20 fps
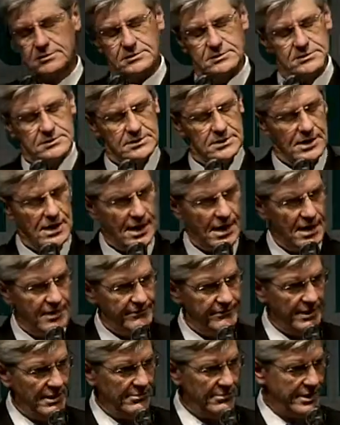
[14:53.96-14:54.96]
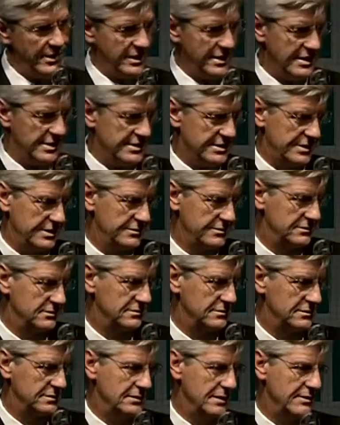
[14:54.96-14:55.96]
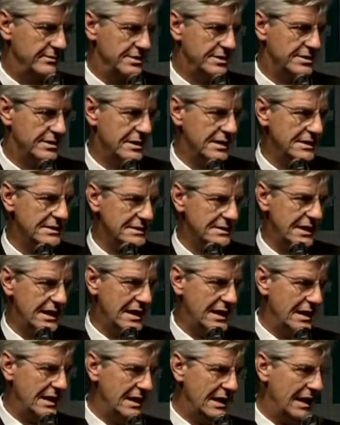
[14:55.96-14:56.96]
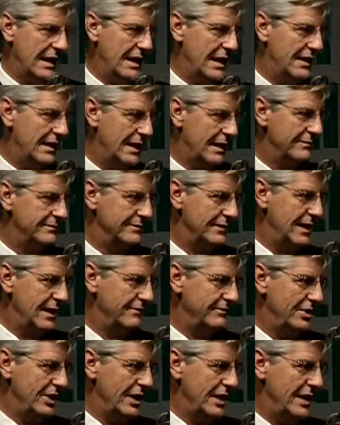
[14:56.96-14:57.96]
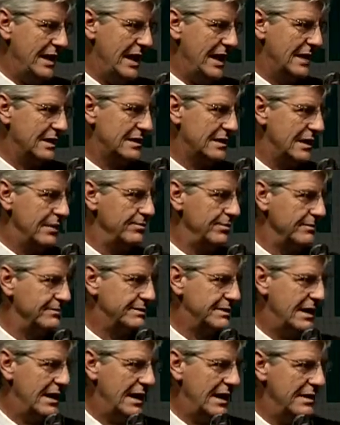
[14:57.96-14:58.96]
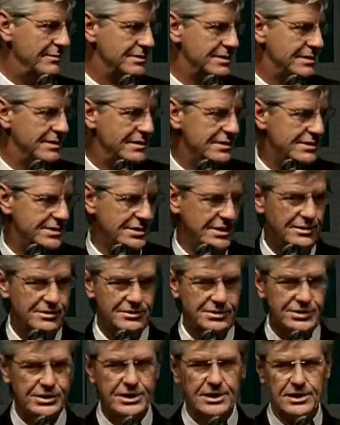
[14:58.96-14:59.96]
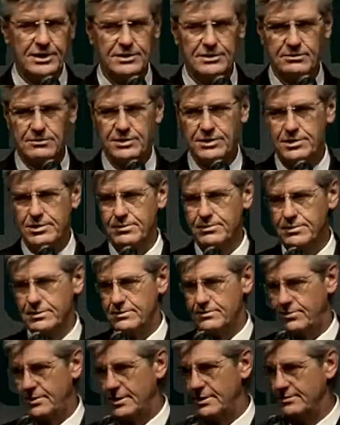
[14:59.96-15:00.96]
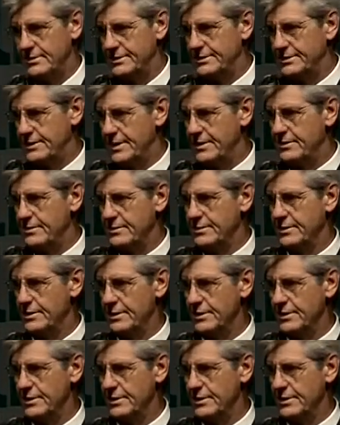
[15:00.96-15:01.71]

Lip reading: Not very easy. I'm just going to tell you now, I've done that a couple of times, and the synergy in the room could probably tear the